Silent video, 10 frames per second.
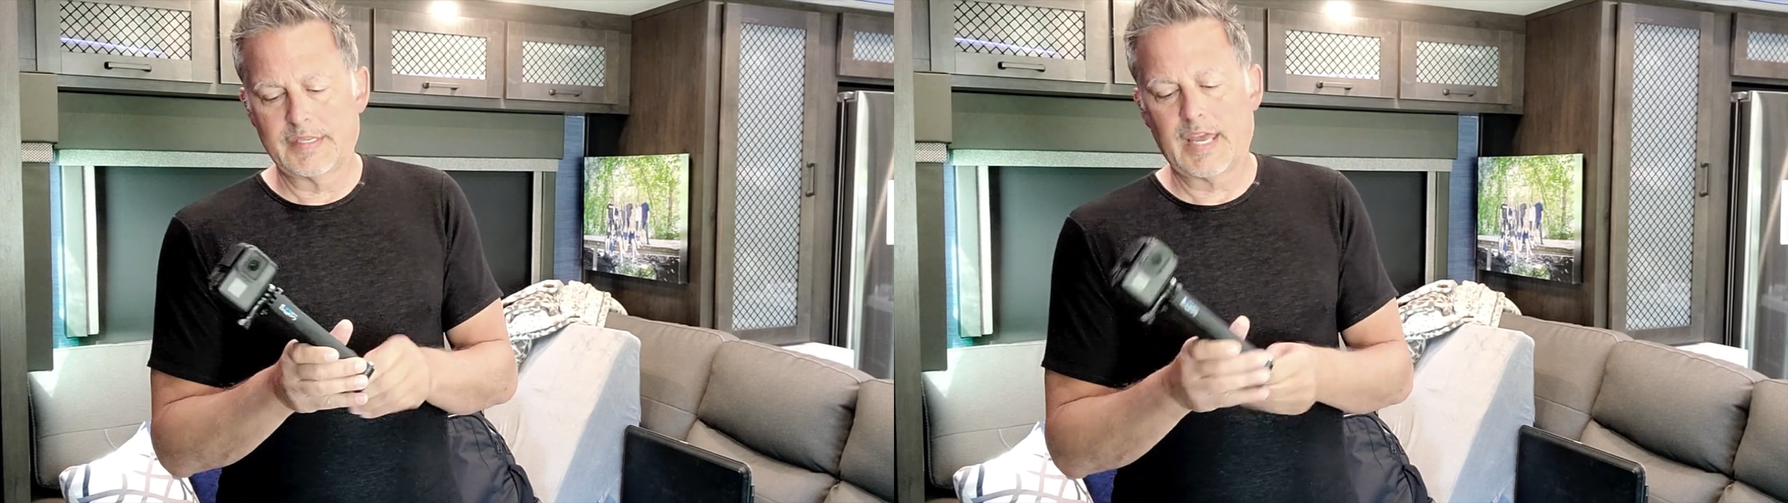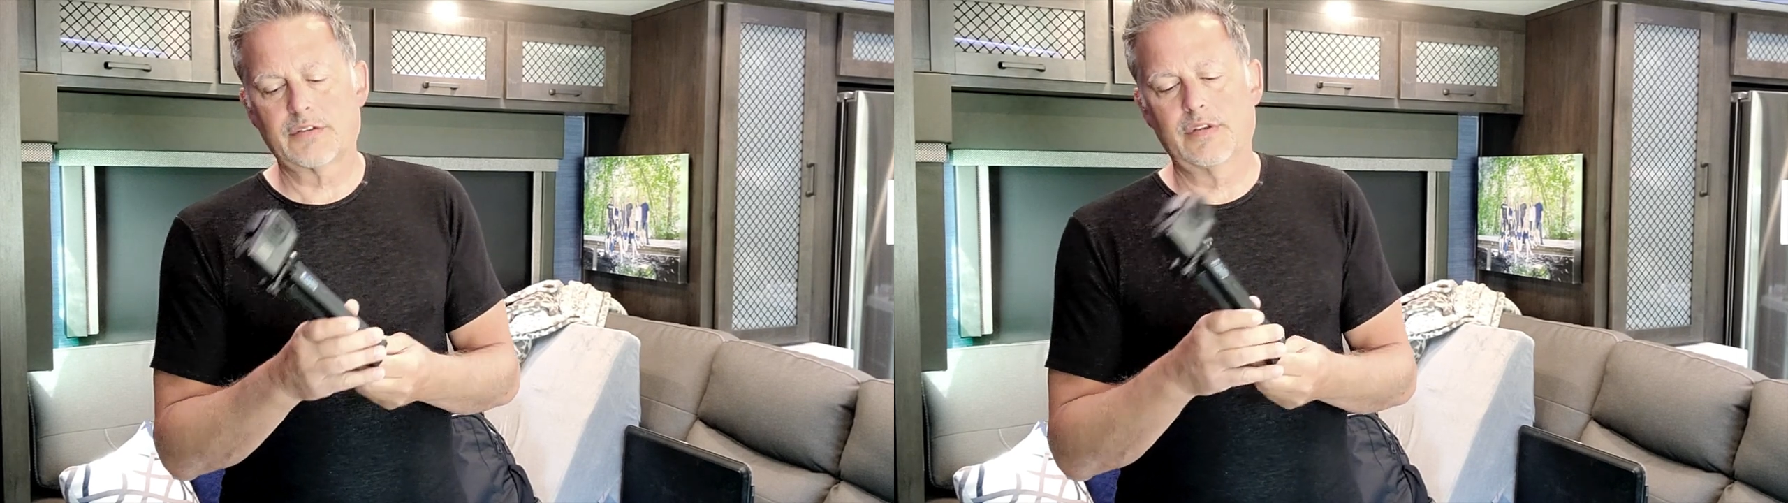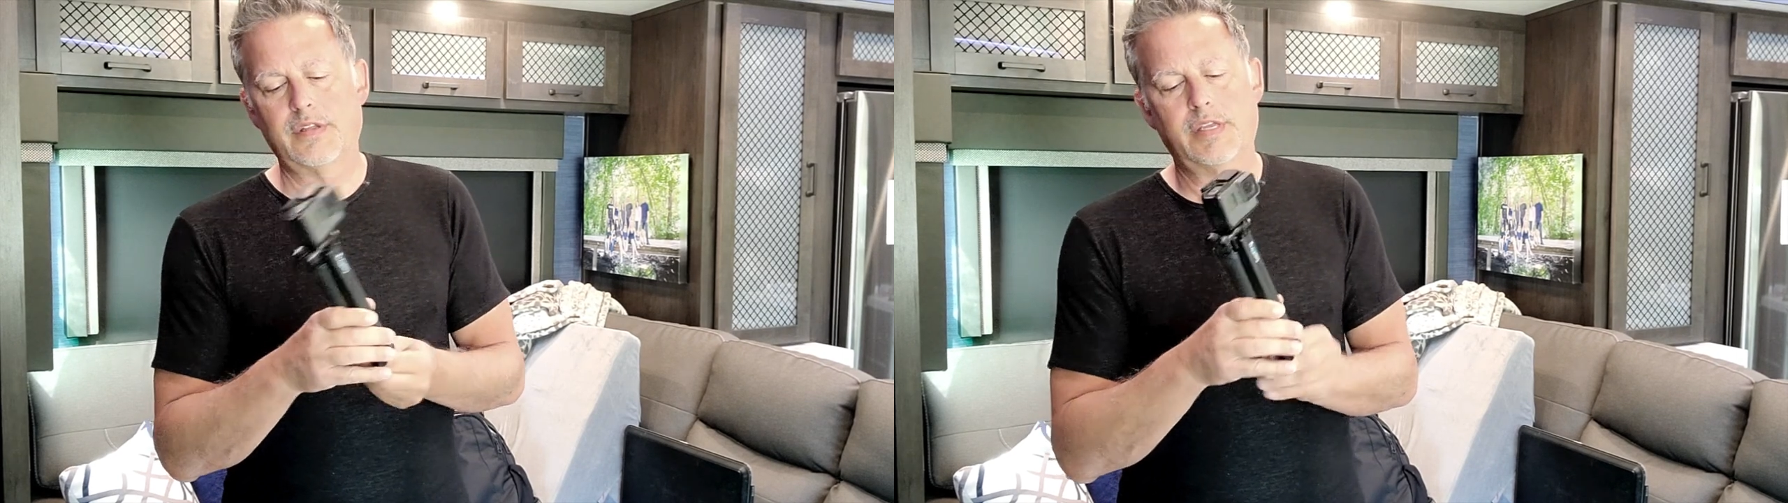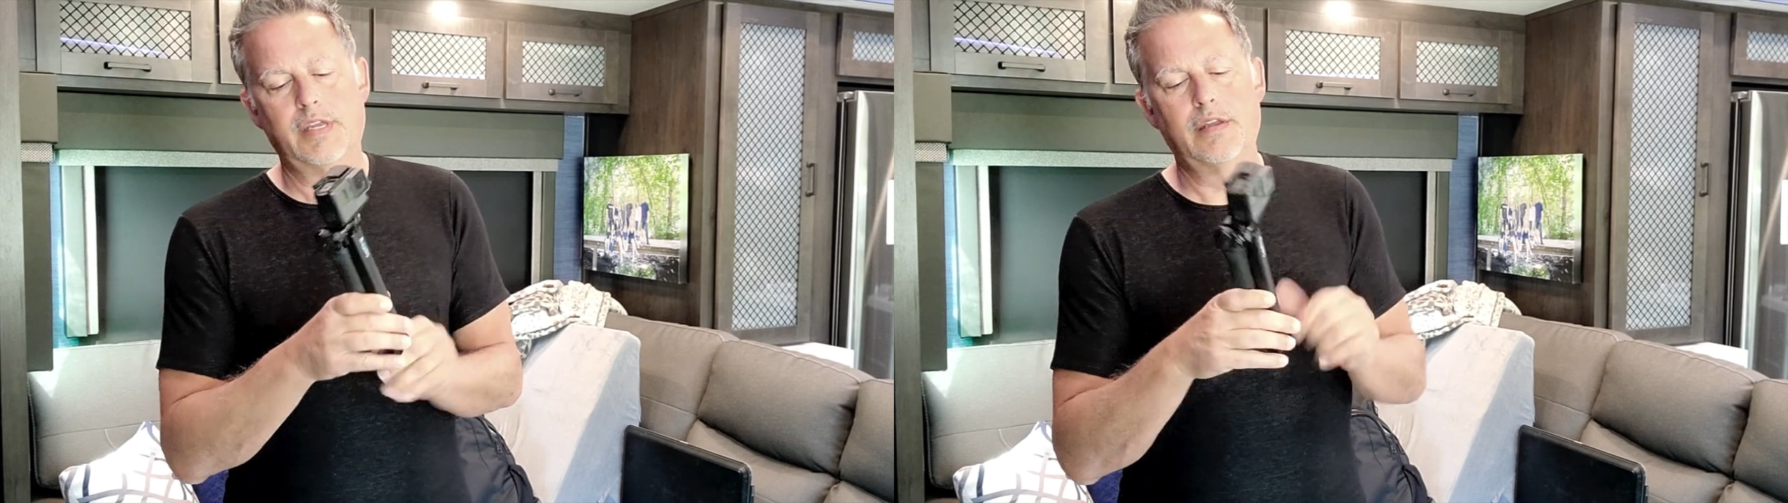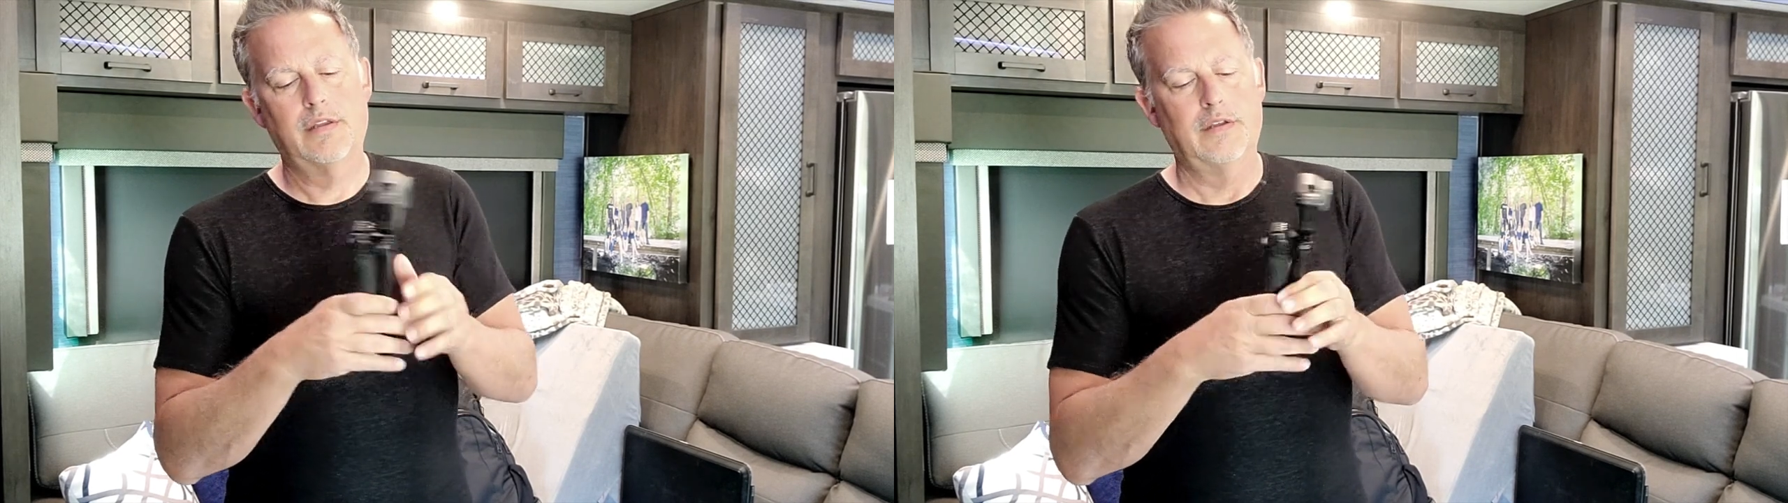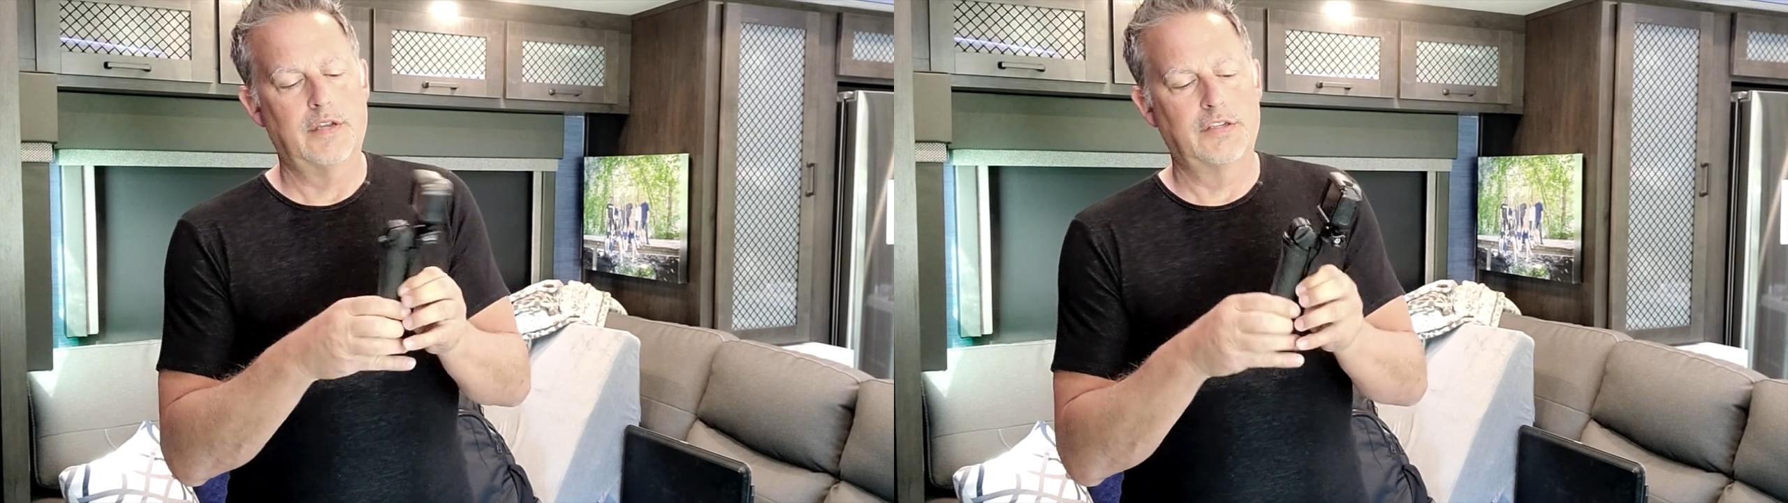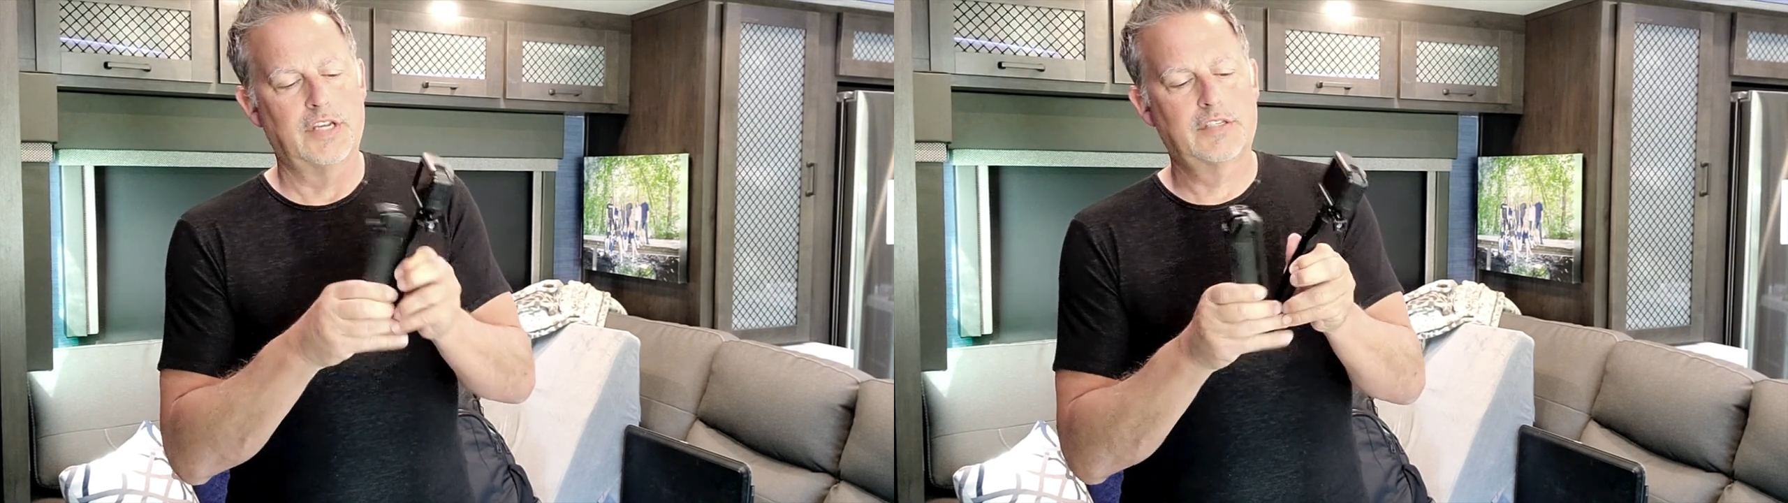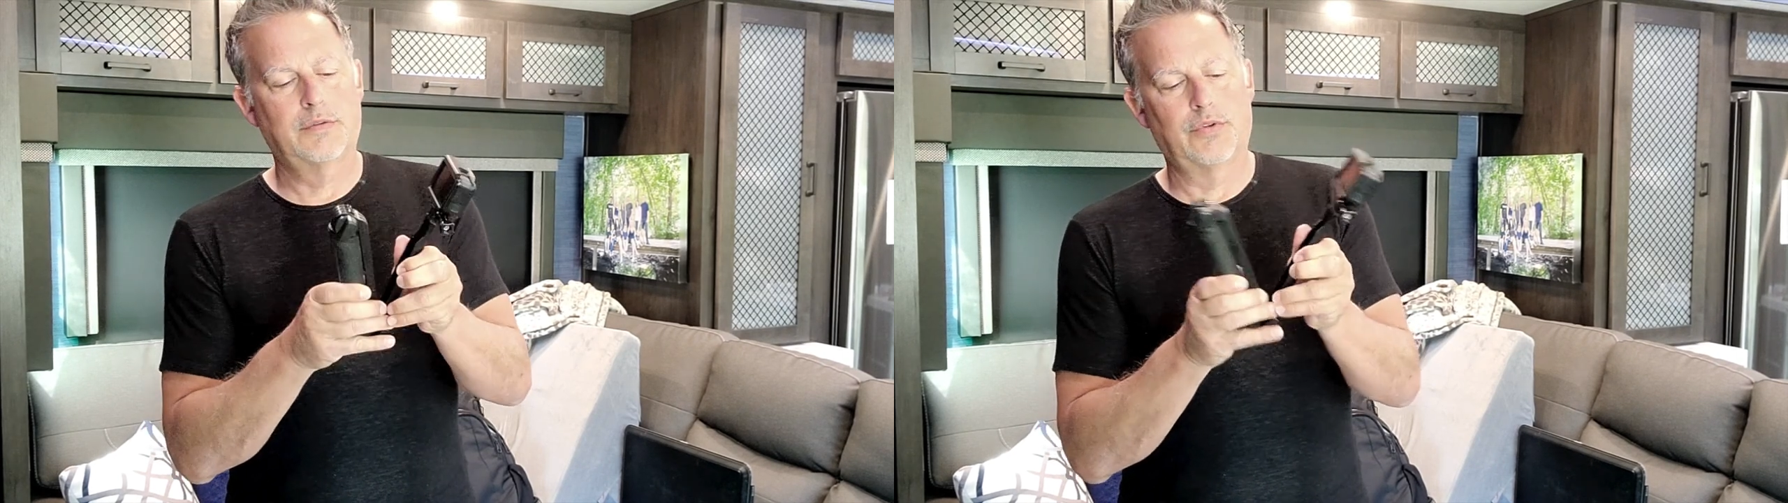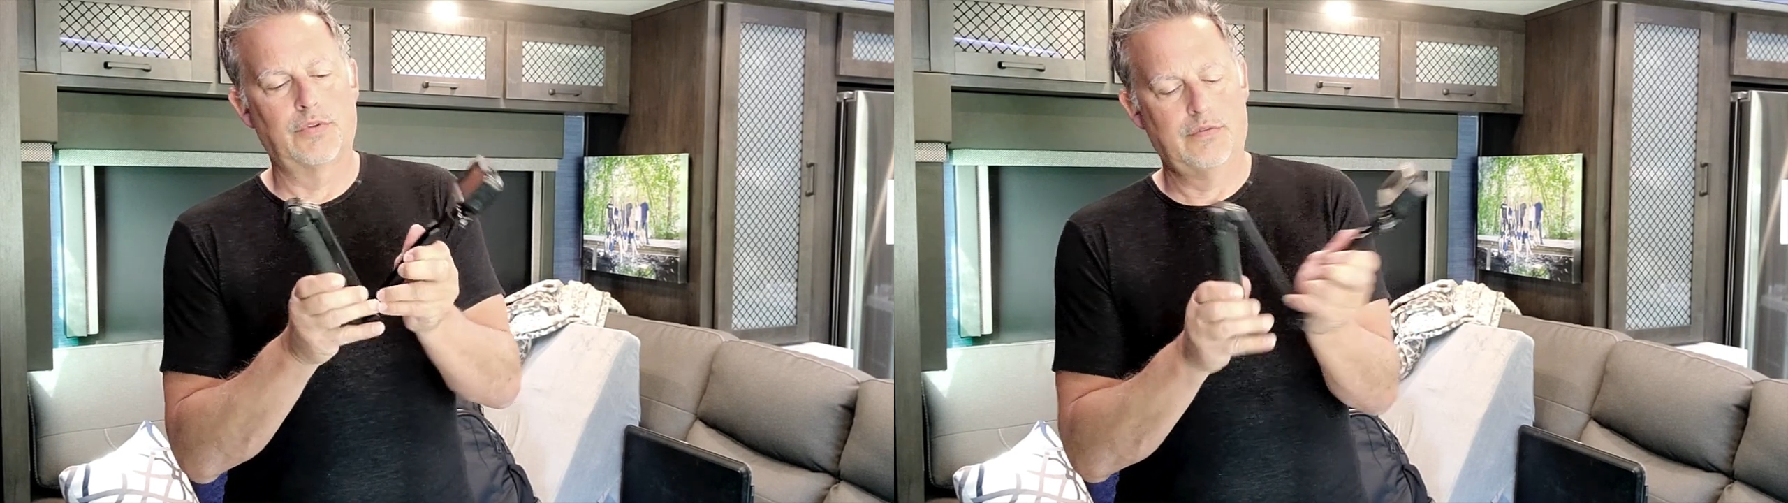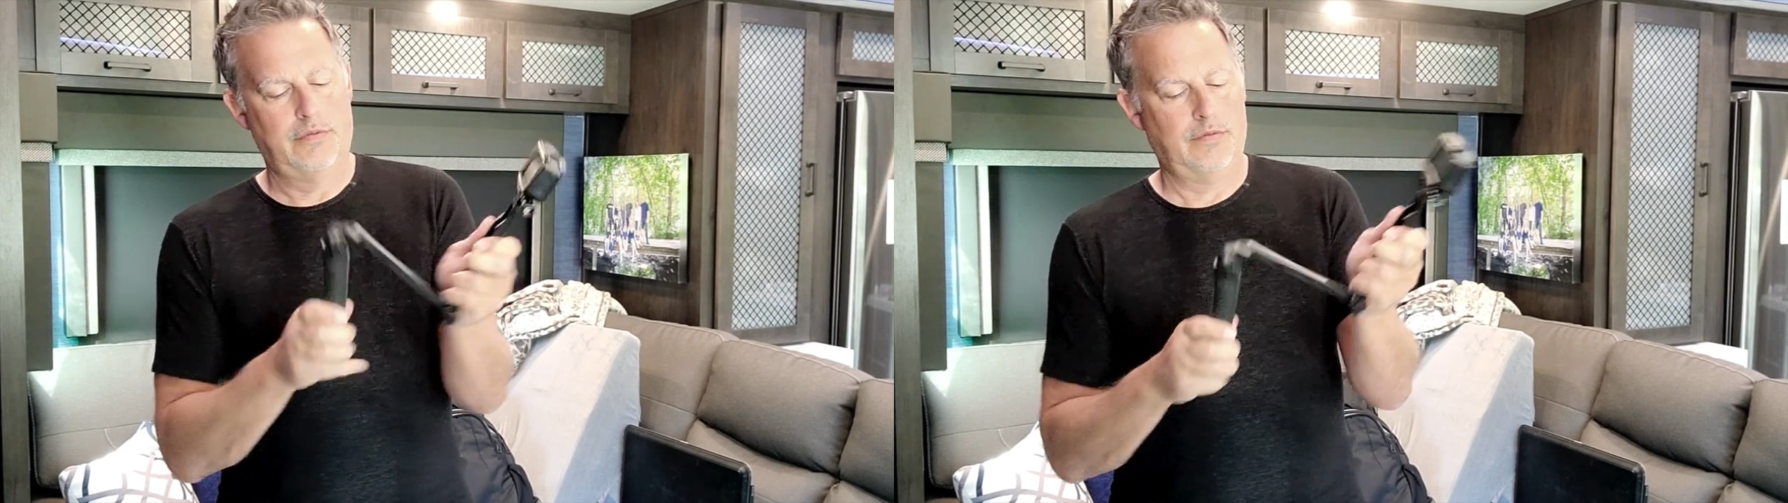actually the adjustable.